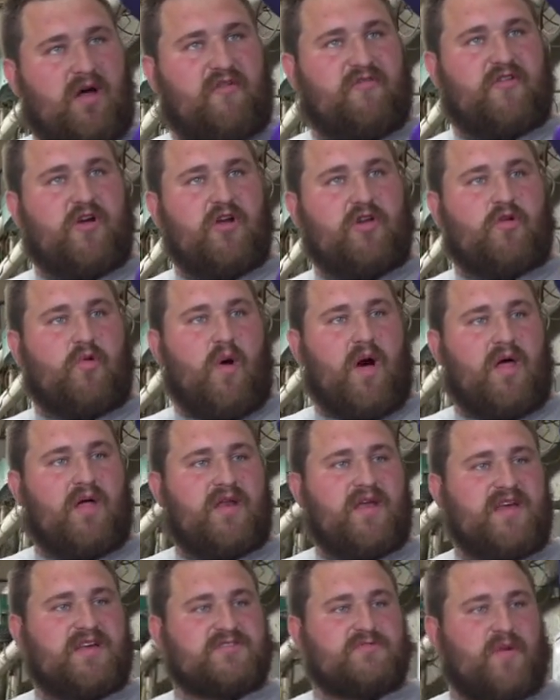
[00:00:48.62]
of good
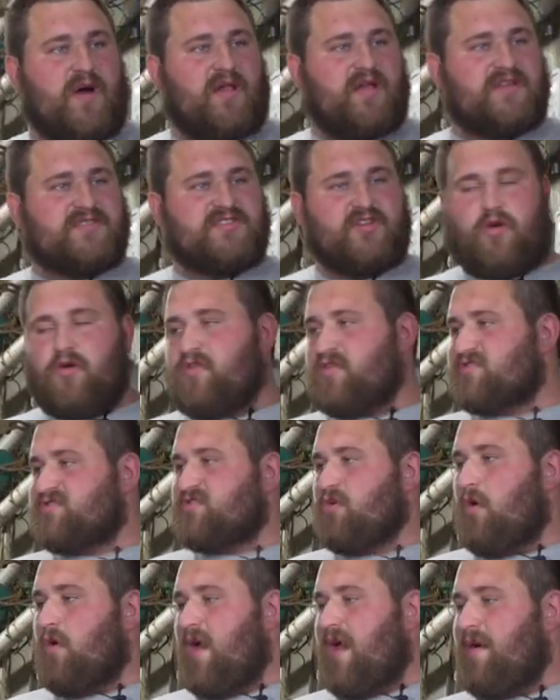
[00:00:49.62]
quality, as well as, you know, there's
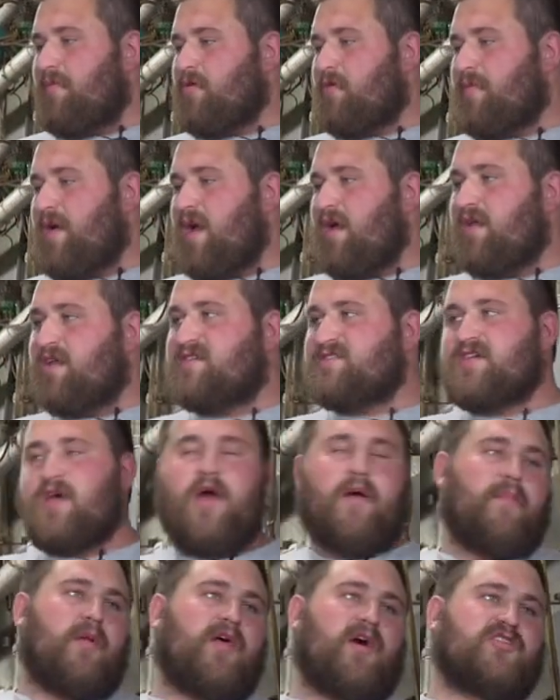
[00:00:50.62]
no abnormalities. uh
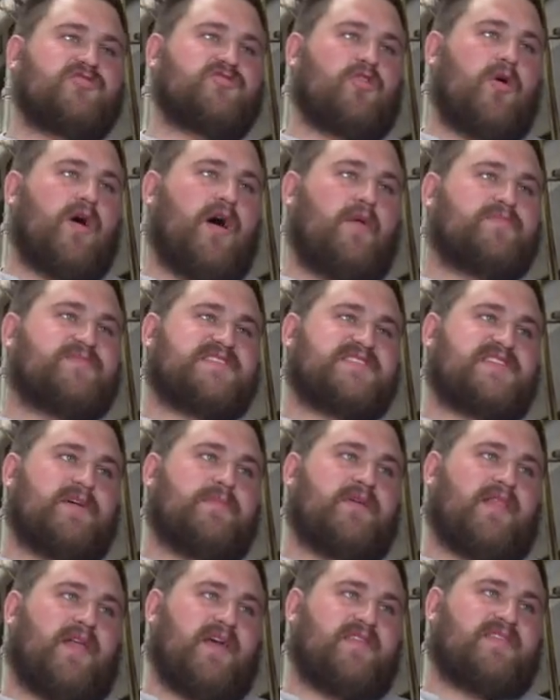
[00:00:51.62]
-huh. it uh-huh. also helps
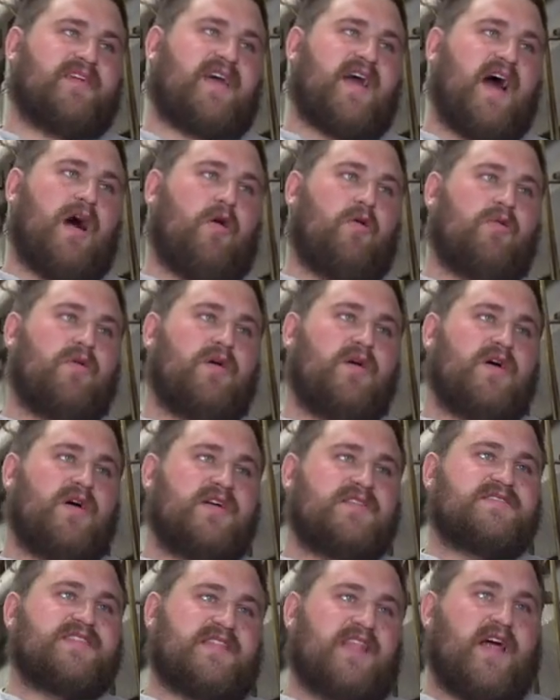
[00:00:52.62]
stimulate the cow
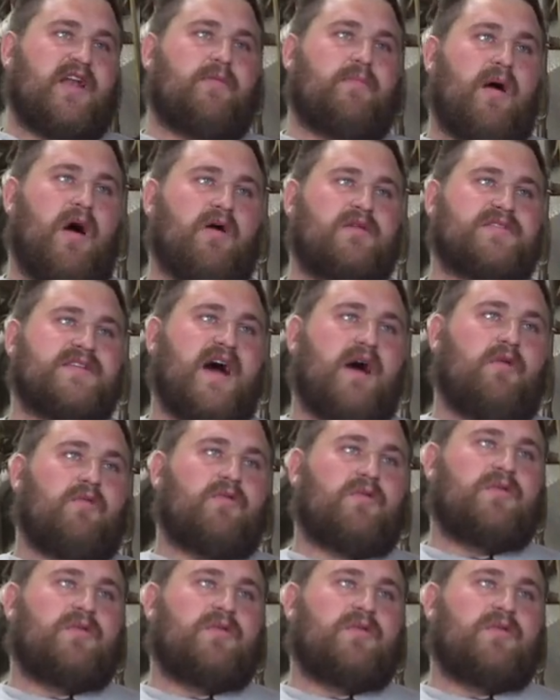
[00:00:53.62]
okay. to let her milk down.